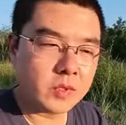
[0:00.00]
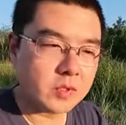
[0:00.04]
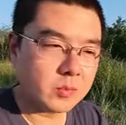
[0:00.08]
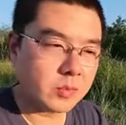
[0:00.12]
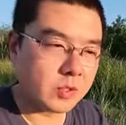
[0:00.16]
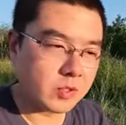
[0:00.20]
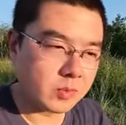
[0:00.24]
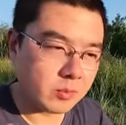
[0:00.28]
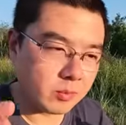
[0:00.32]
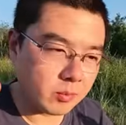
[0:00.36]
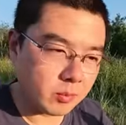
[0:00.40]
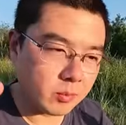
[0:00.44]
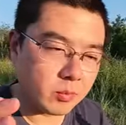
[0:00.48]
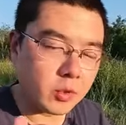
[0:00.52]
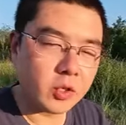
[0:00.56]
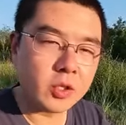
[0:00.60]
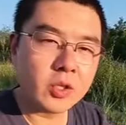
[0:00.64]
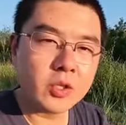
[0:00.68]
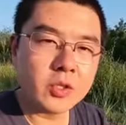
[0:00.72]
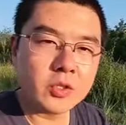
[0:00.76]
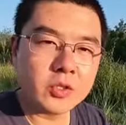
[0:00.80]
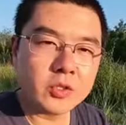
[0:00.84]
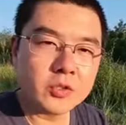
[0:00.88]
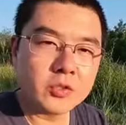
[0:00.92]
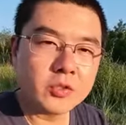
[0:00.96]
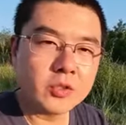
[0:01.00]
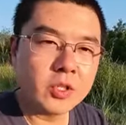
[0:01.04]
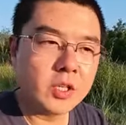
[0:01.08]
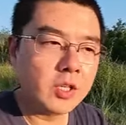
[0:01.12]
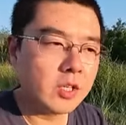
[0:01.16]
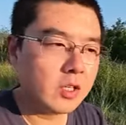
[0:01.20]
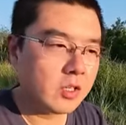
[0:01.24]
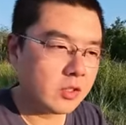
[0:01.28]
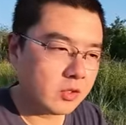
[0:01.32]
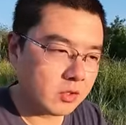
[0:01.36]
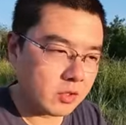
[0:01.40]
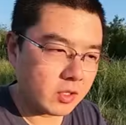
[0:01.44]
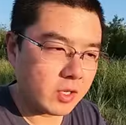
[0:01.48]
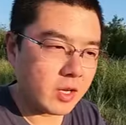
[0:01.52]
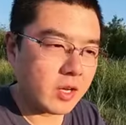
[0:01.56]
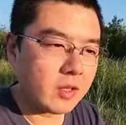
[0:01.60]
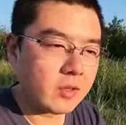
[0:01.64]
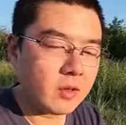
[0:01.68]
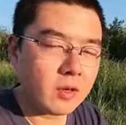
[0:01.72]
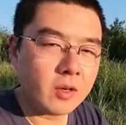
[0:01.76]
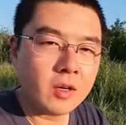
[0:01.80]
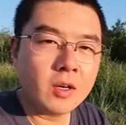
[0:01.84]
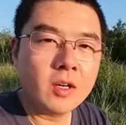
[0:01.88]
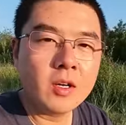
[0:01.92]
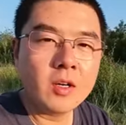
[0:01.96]
has been merged
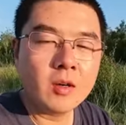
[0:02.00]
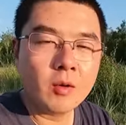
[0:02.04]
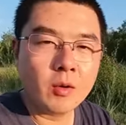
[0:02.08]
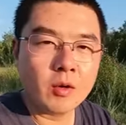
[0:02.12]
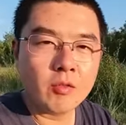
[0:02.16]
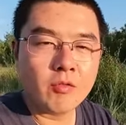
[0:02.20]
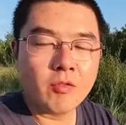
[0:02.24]
together.